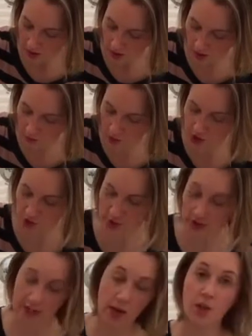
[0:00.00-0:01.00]
our
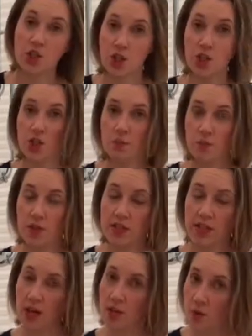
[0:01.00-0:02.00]
moisturisers. Now I should just
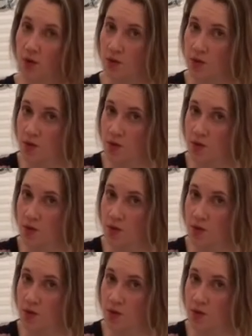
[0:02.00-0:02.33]
point out you only